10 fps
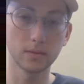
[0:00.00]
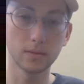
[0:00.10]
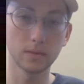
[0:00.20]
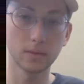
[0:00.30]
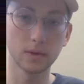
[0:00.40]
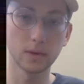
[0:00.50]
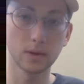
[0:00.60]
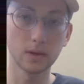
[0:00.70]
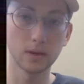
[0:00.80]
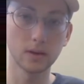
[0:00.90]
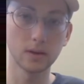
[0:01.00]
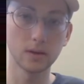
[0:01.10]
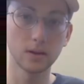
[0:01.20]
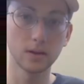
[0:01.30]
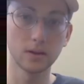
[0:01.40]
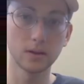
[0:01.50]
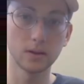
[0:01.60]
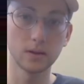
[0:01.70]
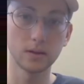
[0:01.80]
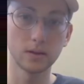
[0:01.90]

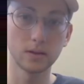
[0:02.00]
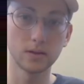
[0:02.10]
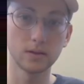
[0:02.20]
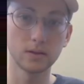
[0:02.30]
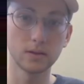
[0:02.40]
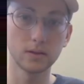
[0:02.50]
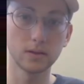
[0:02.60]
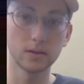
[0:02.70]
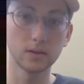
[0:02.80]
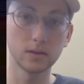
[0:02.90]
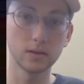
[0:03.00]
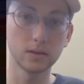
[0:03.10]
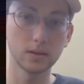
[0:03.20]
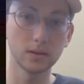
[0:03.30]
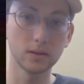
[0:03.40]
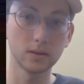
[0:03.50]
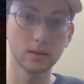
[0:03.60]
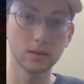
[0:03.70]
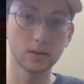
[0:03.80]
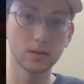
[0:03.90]

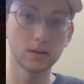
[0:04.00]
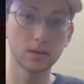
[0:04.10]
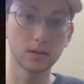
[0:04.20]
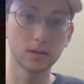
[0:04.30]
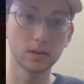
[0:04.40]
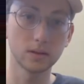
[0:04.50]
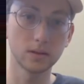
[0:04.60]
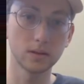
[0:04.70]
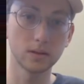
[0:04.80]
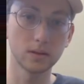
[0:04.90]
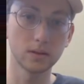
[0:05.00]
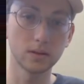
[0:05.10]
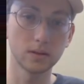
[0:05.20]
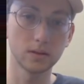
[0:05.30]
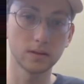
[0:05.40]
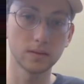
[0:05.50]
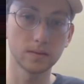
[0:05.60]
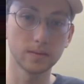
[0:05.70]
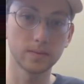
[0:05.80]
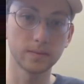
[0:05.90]

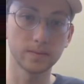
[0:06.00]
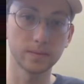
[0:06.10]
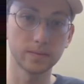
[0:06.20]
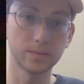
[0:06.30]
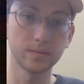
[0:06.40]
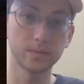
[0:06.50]
The person shown says nothing.